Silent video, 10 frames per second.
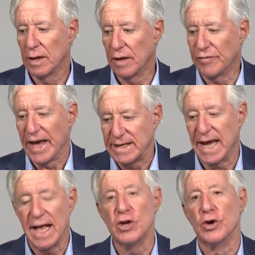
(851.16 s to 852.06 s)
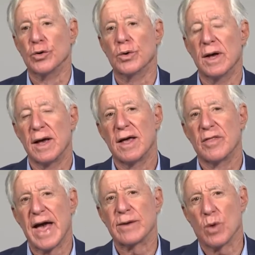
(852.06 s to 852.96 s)
they tell you
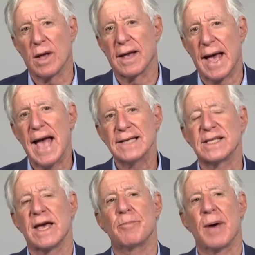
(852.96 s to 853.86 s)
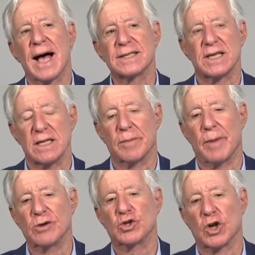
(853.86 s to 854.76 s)
that as they're passing the
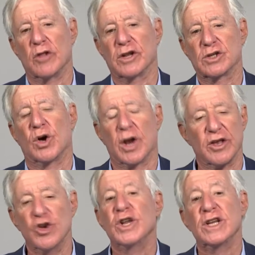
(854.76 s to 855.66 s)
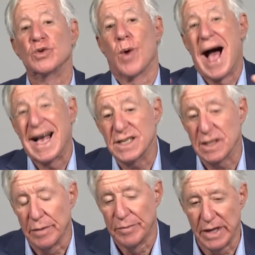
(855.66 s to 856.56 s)
motion on the toilet, you need to ask
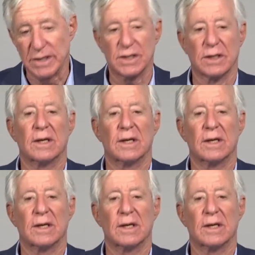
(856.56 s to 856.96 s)
them this,